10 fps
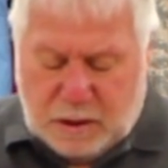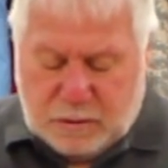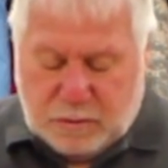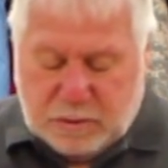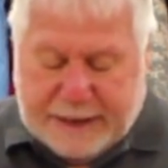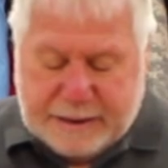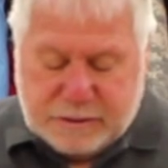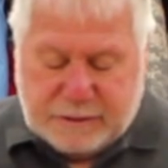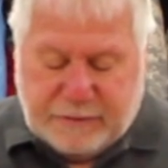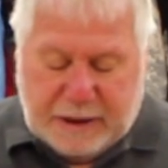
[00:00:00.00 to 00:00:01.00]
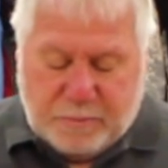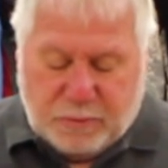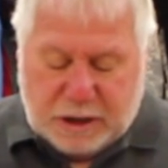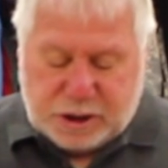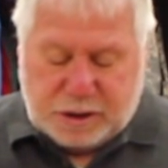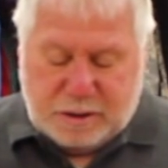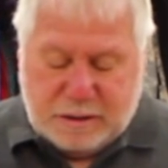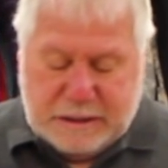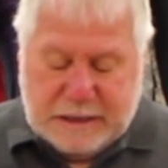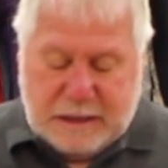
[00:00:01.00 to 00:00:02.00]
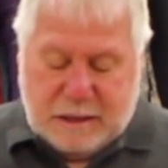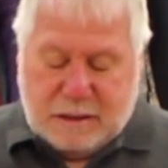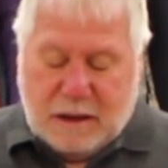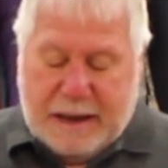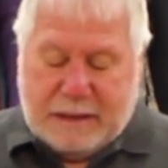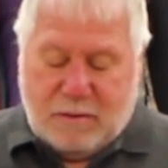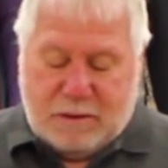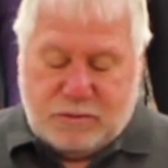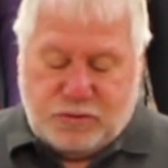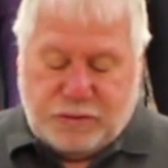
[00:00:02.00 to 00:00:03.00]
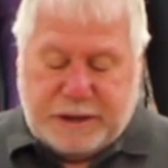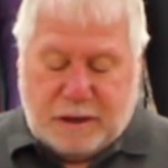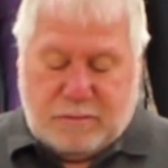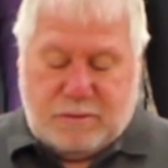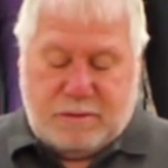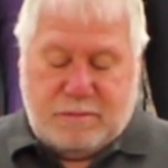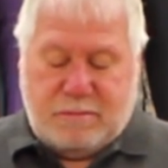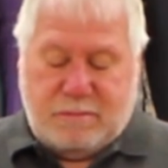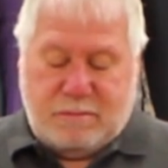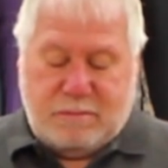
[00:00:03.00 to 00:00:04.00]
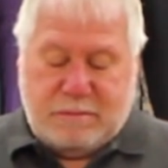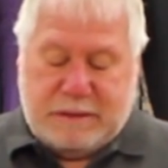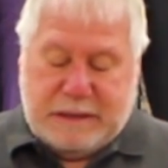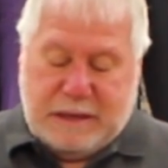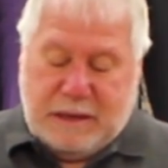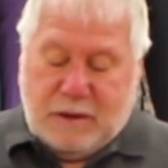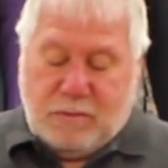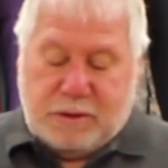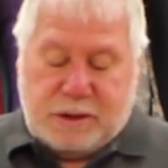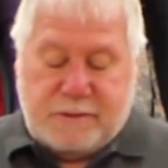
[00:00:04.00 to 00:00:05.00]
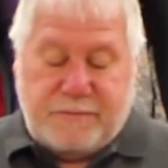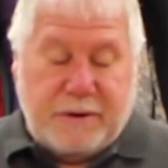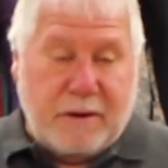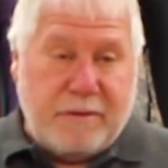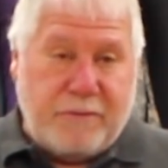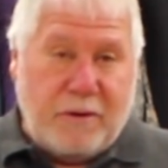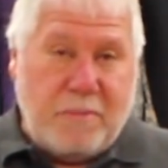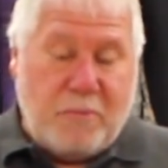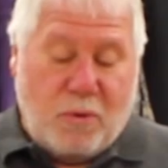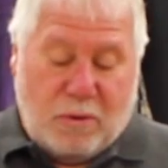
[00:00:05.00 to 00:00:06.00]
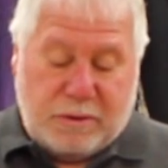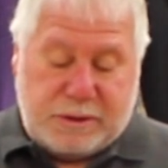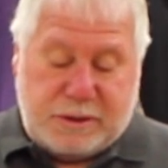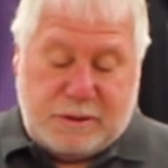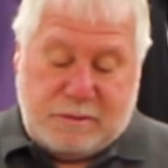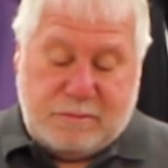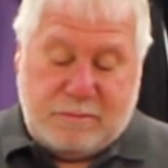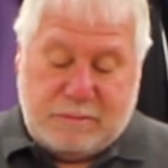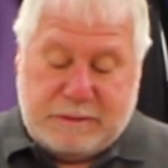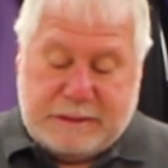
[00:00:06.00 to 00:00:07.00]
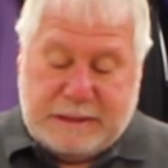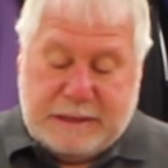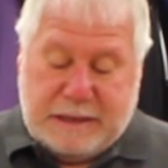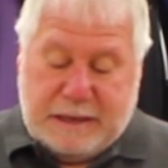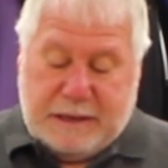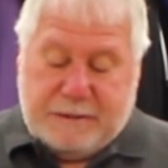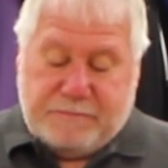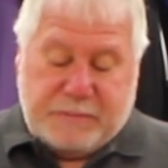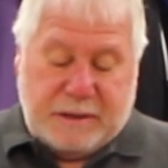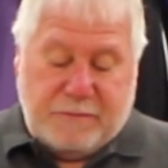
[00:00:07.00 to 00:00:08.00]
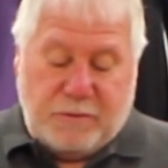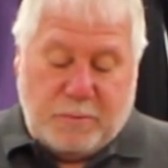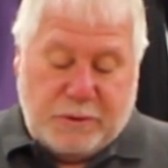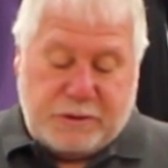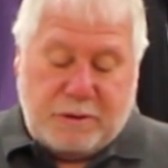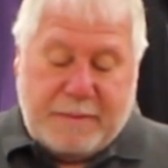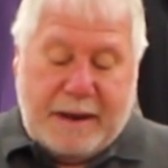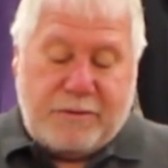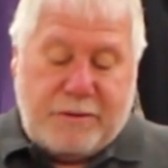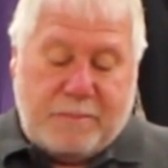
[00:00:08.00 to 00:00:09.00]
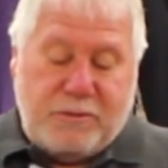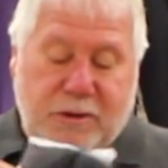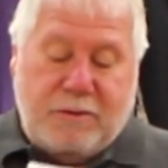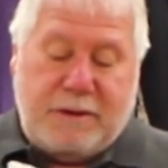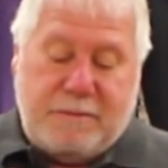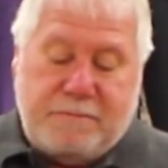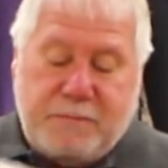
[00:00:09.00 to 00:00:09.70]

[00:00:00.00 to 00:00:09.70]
2 layers of a brushed nylon trico, which is very, very porous. And if you put your mouth up to it